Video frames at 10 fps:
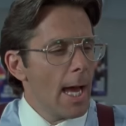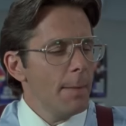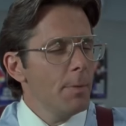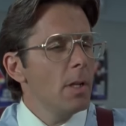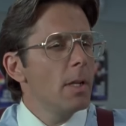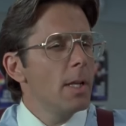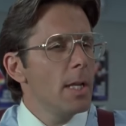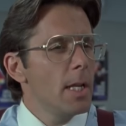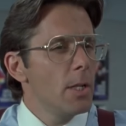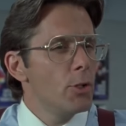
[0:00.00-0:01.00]
I'm going to
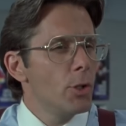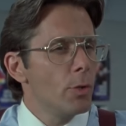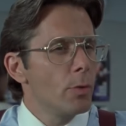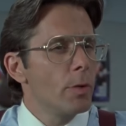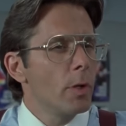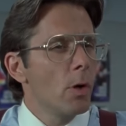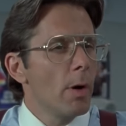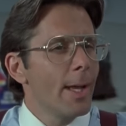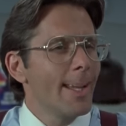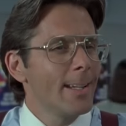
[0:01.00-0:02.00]
need you to
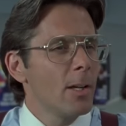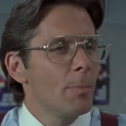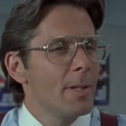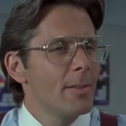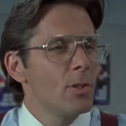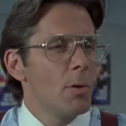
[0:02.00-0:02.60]
go ahead and come in